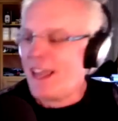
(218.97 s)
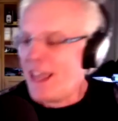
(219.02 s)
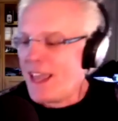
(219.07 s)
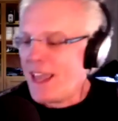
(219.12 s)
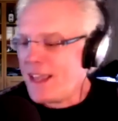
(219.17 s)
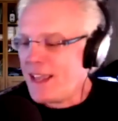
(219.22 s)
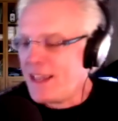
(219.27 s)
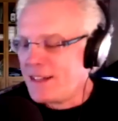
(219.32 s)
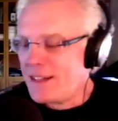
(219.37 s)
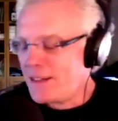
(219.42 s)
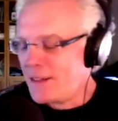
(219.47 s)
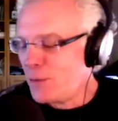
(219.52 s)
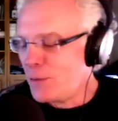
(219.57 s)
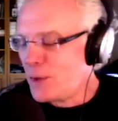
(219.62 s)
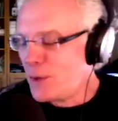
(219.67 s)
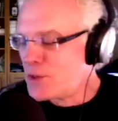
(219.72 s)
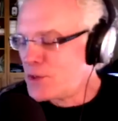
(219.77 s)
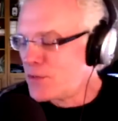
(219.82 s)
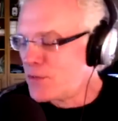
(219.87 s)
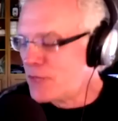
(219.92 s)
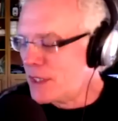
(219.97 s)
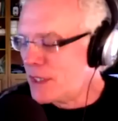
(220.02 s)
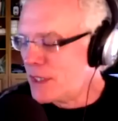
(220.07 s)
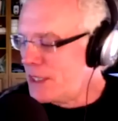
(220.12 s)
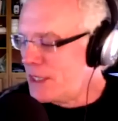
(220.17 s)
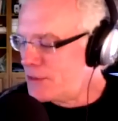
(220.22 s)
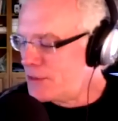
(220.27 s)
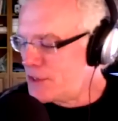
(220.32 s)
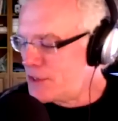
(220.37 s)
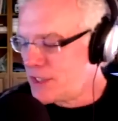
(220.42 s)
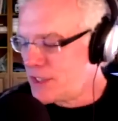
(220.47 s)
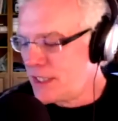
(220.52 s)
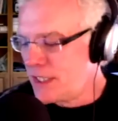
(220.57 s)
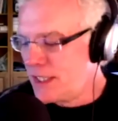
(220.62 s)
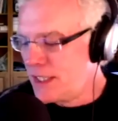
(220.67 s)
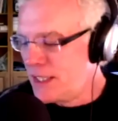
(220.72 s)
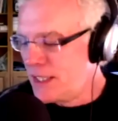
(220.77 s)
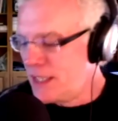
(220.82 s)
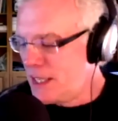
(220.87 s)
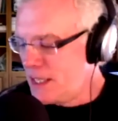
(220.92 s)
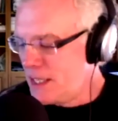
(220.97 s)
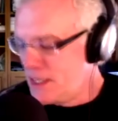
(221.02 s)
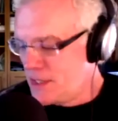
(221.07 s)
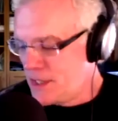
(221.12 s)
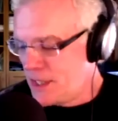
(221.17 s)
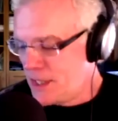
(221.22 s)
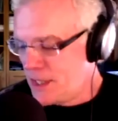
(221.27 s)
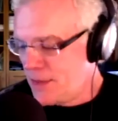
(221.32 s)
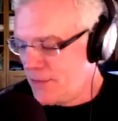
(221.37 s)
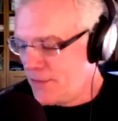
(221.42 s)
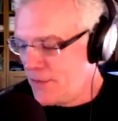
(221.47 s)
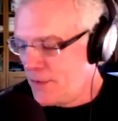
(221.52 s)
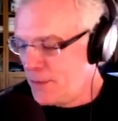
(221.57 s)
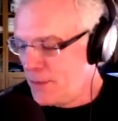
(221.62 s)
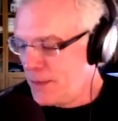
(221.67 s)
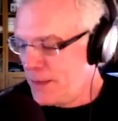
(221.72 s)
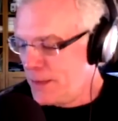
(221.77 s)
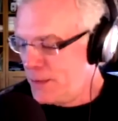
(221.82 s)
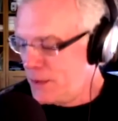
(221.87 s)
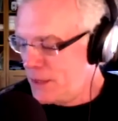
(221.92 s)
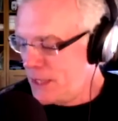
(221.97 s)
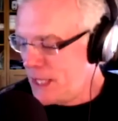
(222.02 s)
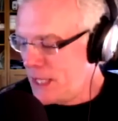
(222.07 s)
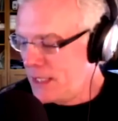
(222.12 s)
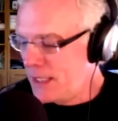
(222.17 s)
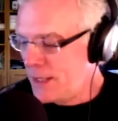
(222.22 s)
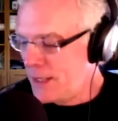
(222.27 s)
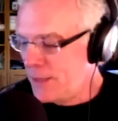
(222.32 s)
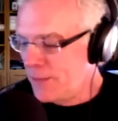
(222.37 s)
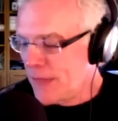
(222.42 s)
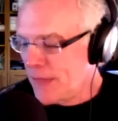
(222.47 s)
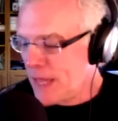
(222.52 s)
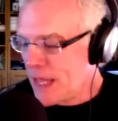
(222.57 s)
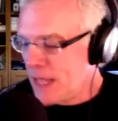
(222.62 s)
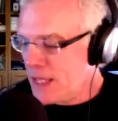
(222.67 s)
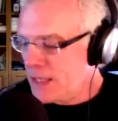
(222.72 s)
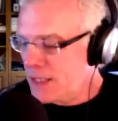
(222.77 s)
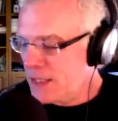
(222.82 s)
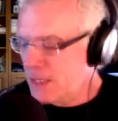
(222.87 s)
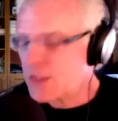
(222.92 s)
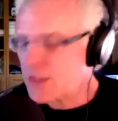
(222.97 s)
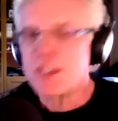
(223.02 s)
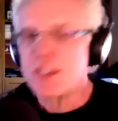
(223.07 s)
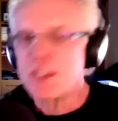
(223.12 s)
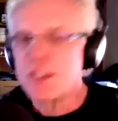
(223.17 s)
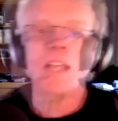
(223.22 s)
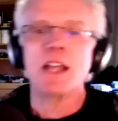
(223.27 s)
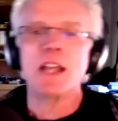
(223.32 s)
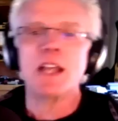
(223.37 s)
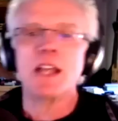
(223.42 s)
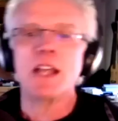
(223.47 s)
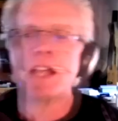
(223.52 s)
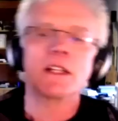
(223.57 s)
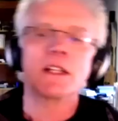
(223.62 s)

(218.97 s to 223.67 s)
And what's really interesting is that for people who get it, they'll see it has a